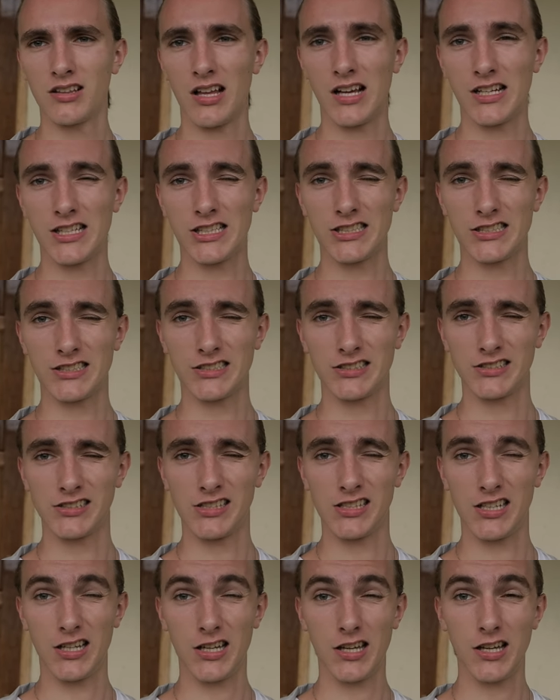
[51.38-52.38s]
like
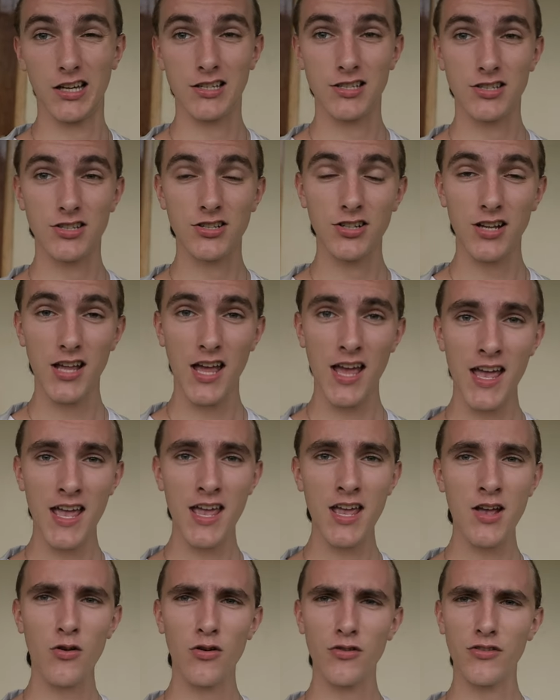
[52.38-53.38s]

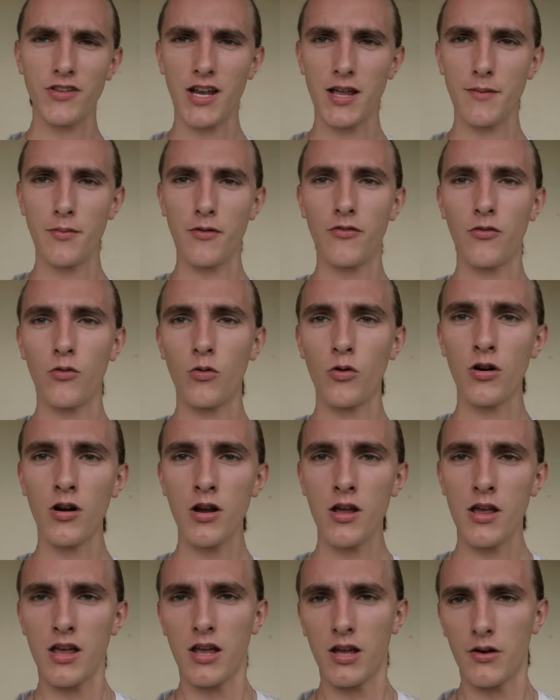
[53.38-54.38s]
yesterday or the day
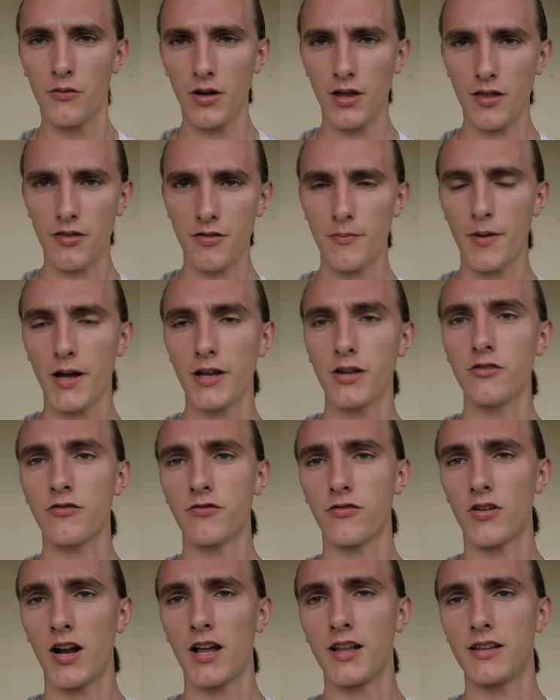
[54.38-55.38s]
before, with my new
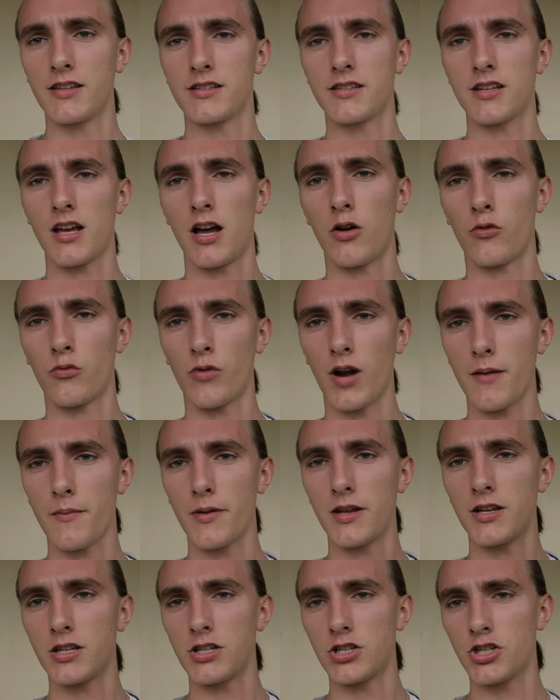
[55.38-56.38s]
friends uh,
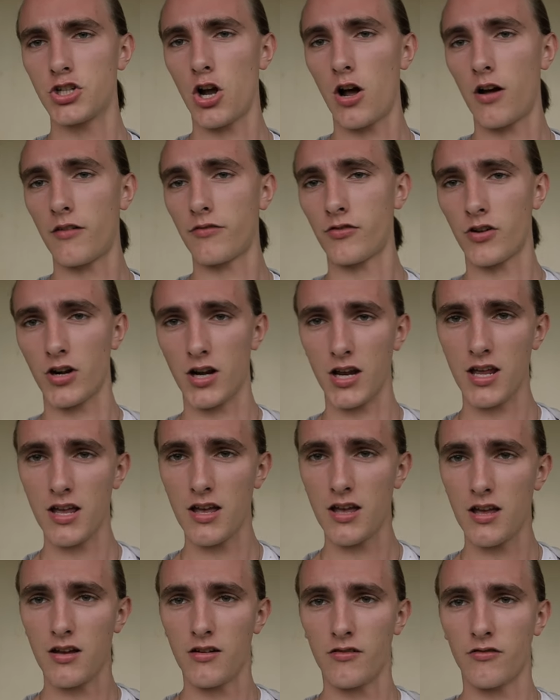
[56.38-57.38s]
Raymond and Joffrey
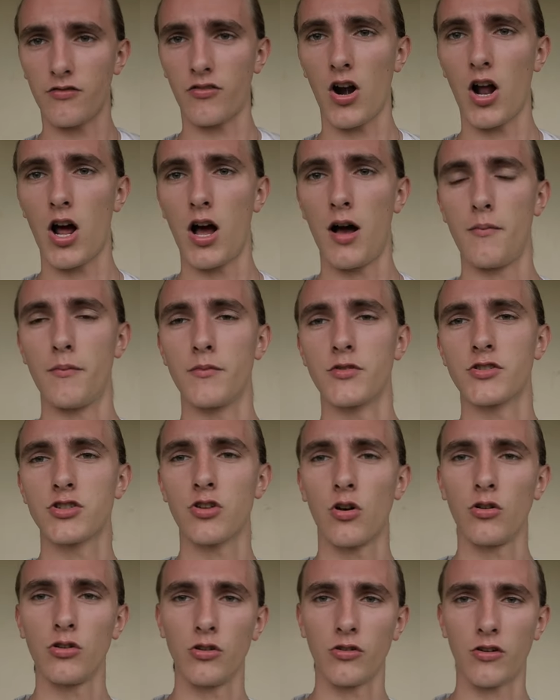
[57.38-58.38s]
from
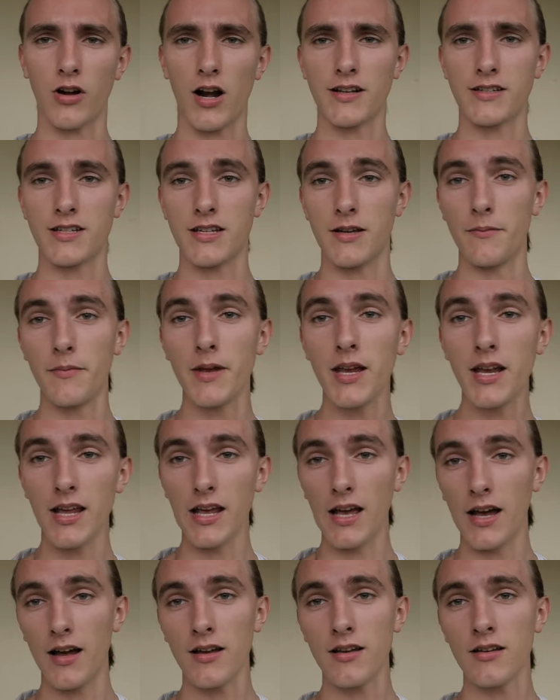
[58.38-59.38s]
Solo Gratia
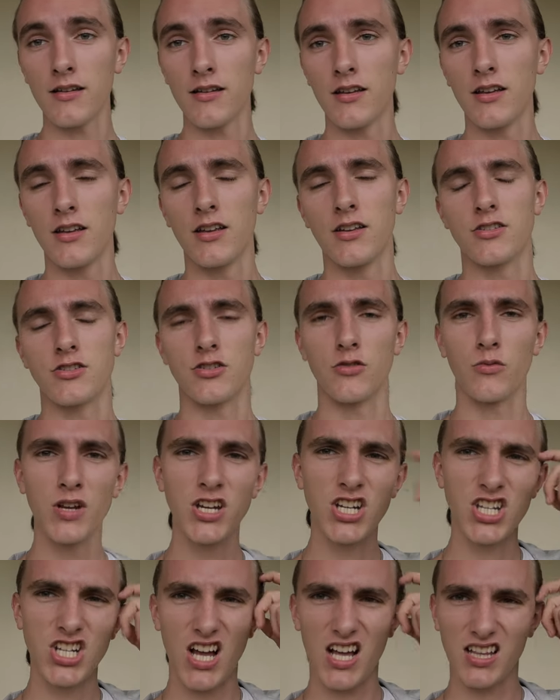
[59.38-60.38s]
Media, so
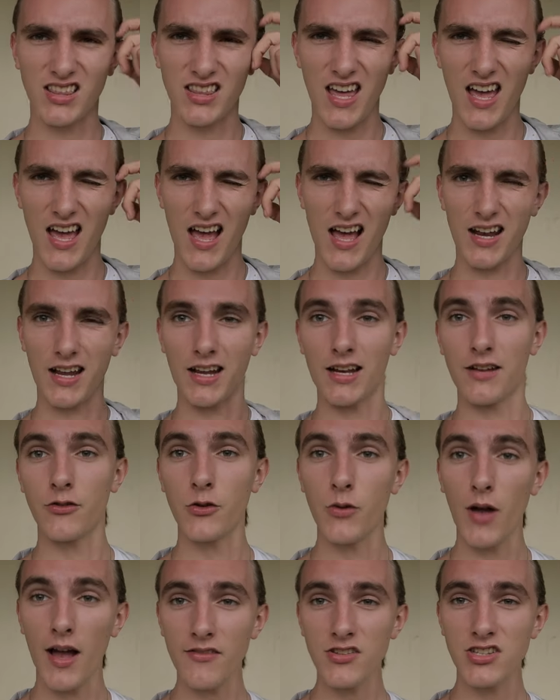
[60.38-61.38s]
we shot that, and
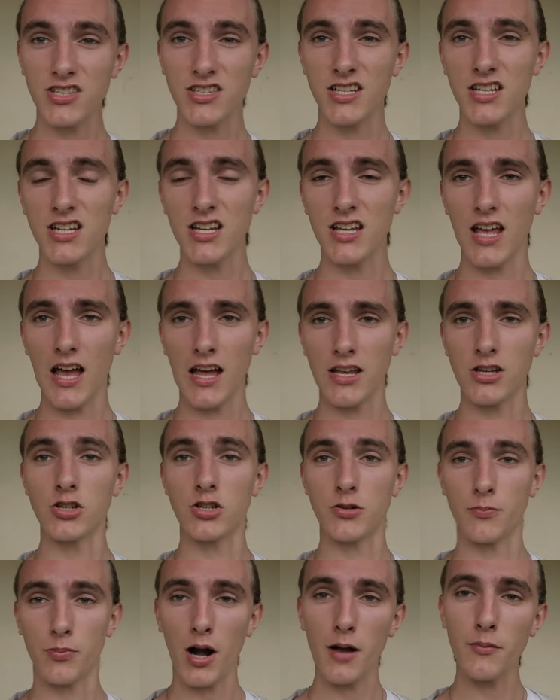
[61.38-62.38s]
if you haven't seen it yet, you
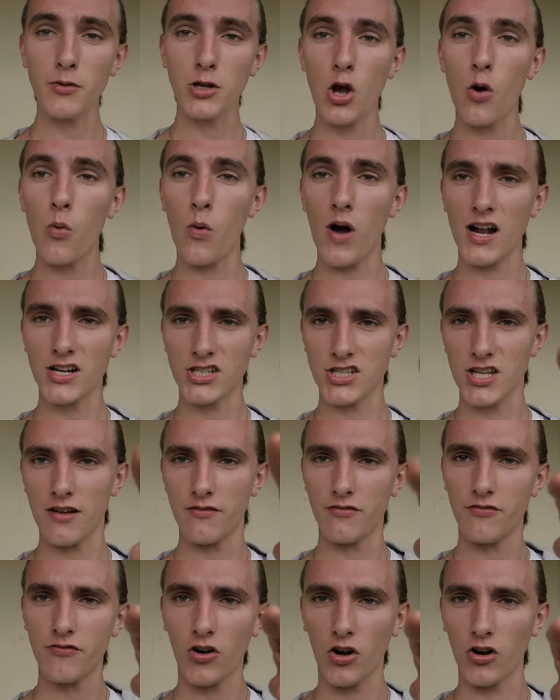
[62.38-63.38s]
should probably go watch
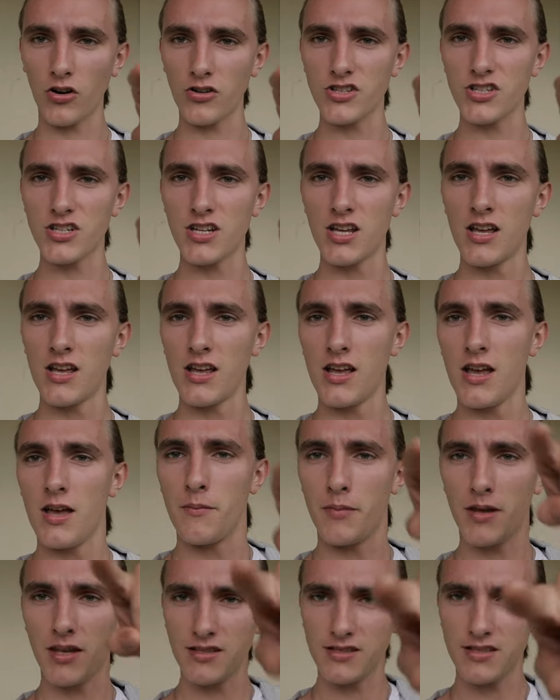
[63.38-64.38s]
that first
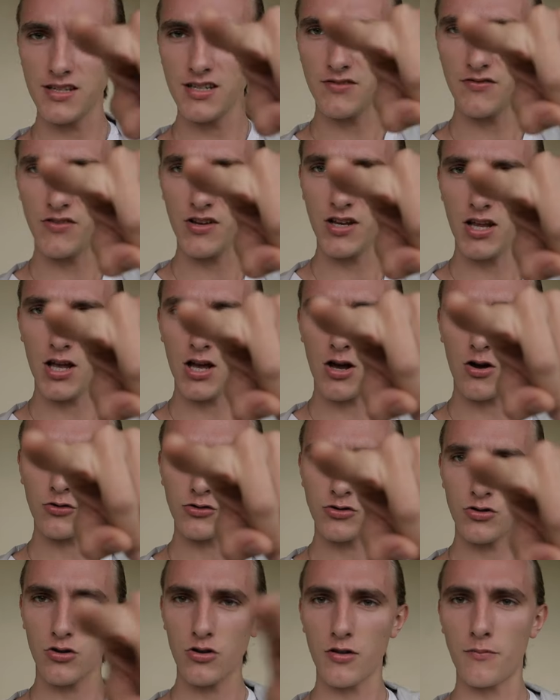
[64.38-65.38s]
because this
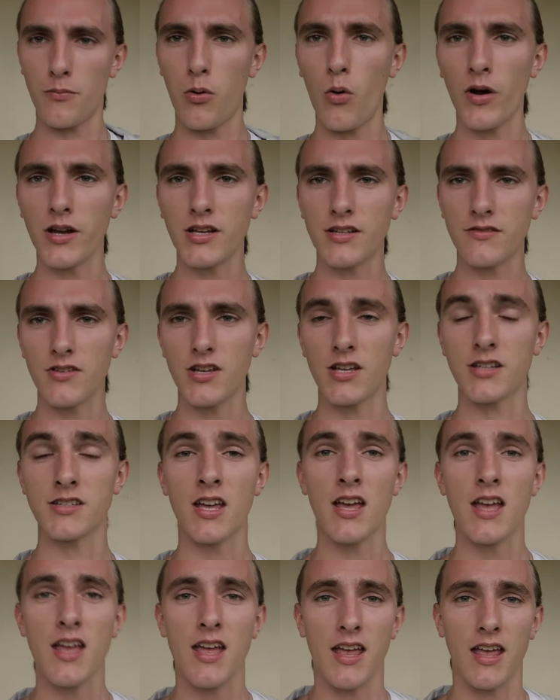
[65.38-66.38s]
video, sort of the point of
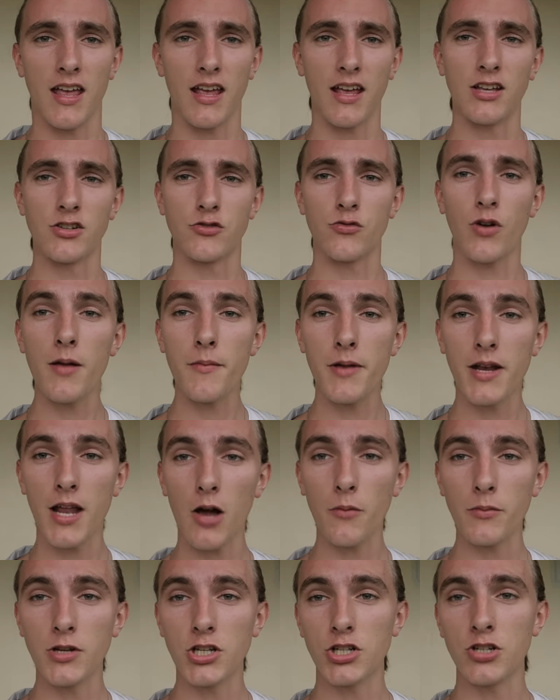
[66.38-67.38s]
this, is Raymond
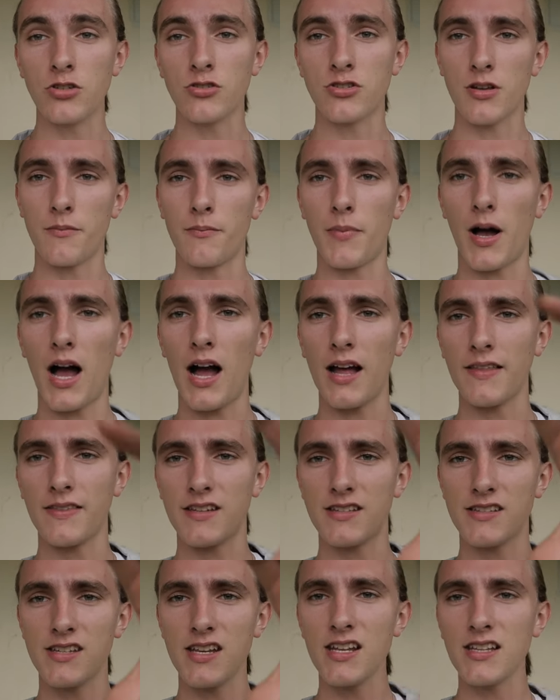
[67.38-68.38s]
helped me shoot some behind
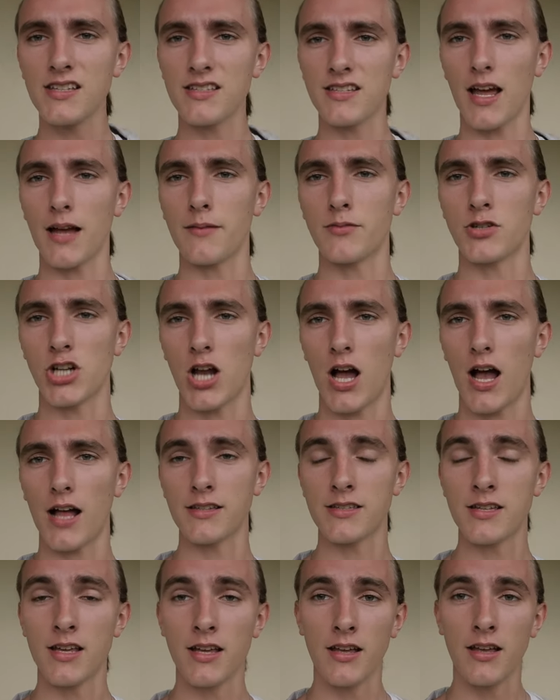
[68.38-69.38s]
the scenes type
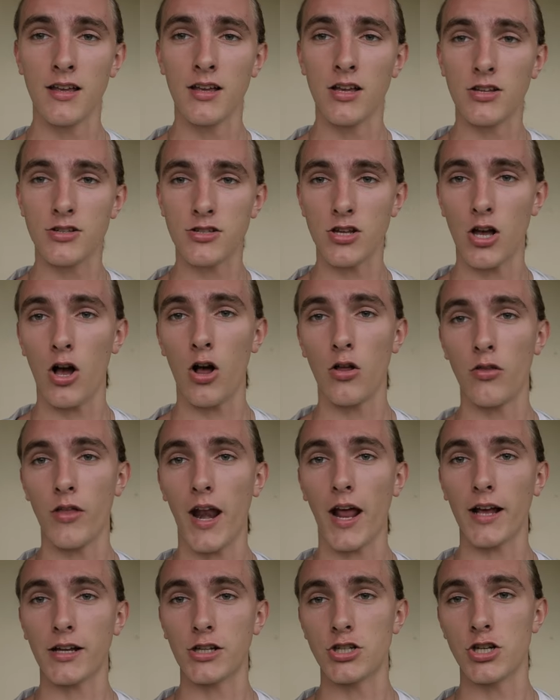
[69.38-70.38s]
shots so
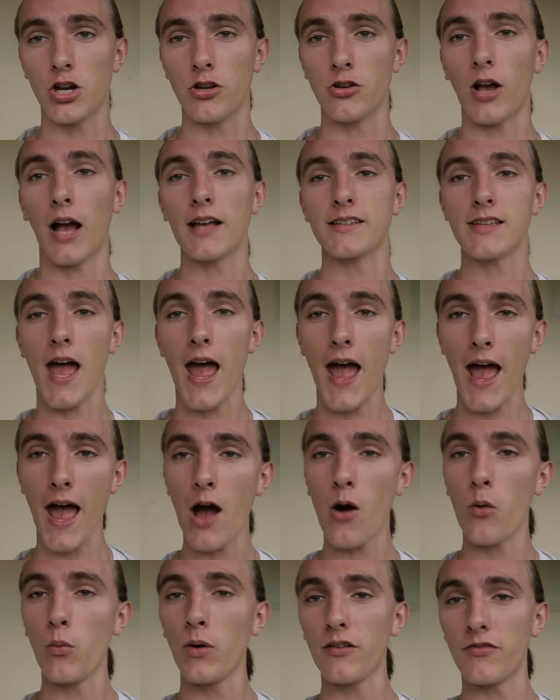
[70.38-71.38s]
that I could show you guys
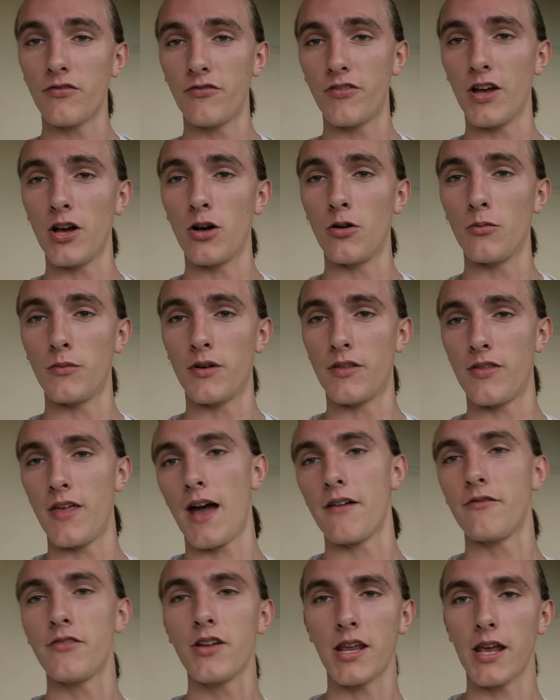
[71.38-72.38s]
how we filmed
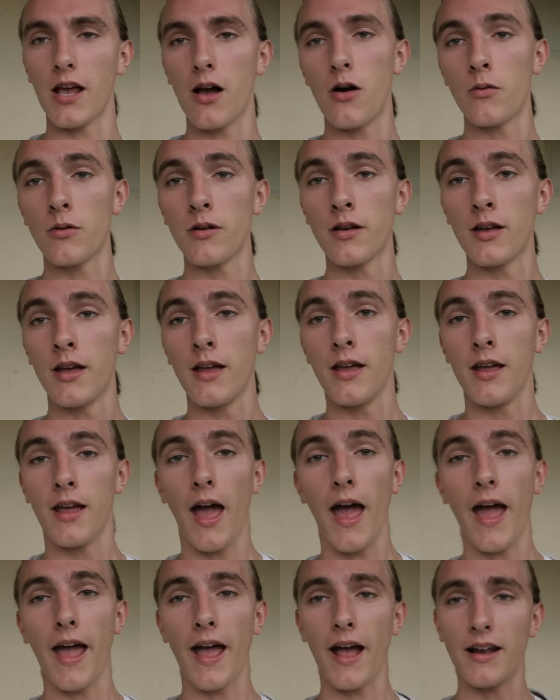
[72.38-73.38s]
that video.
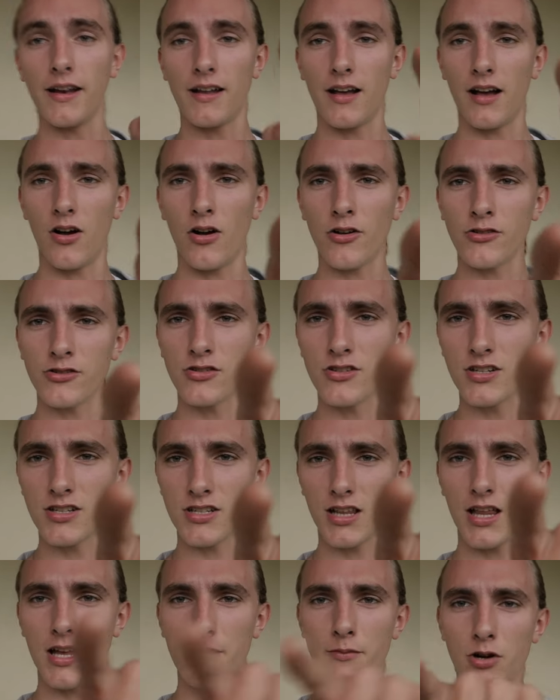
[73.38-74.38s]
And uh, also
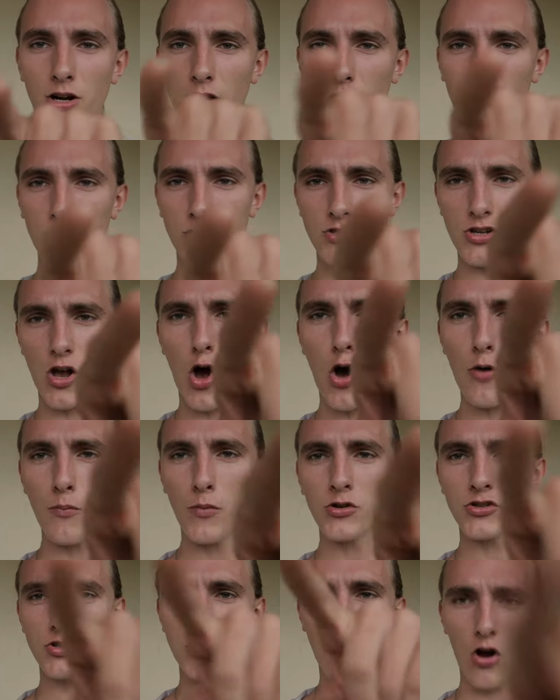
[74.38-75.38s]
disclaimer, it was
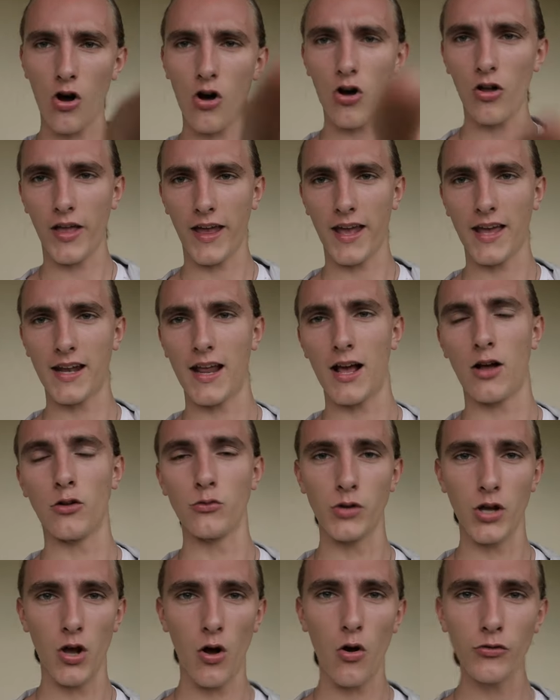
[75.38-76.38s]
almost all
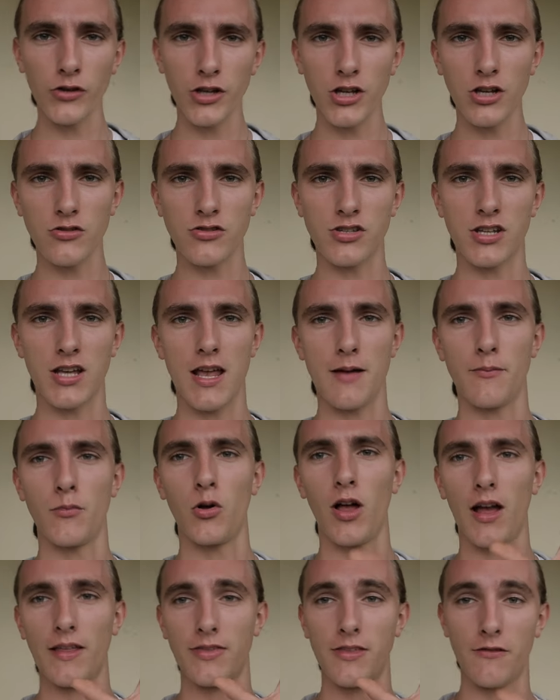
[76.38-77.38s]
handheld. We only used a
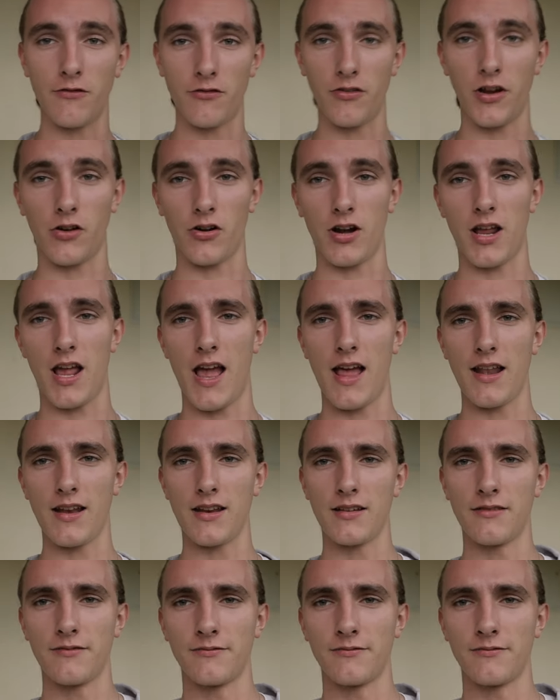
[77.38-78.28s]
gimbal at the very end.